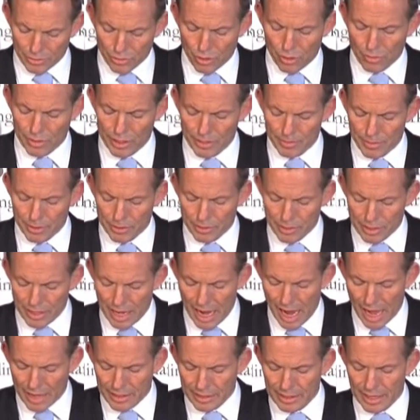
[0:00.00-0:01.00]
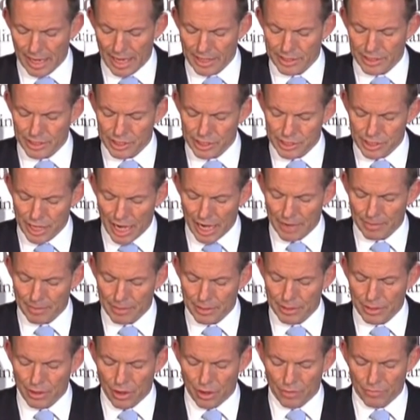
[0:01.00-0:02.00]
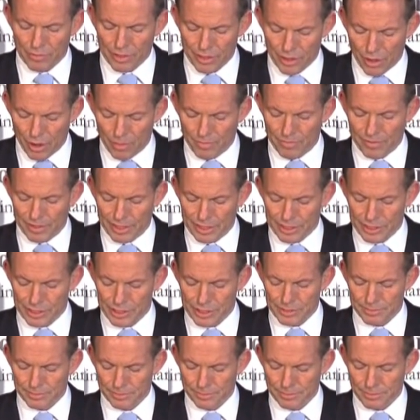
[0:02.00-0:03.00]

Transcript: normally be regarded as a statement of the obvious.